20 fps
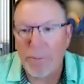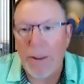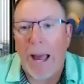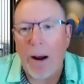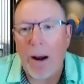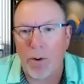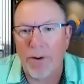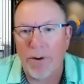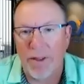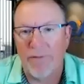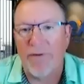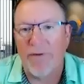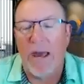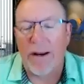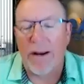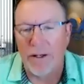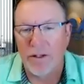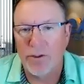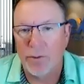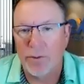power they've
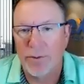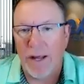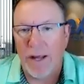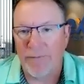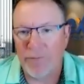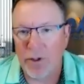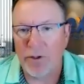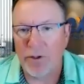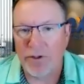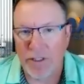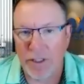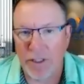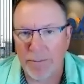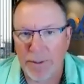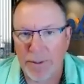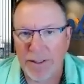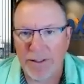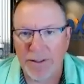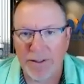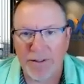had in 2.5 years.
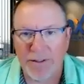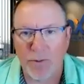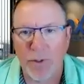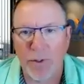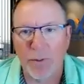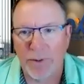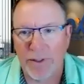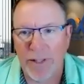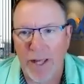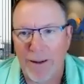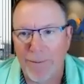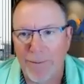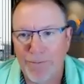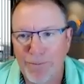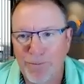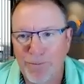Anybody disagree with that?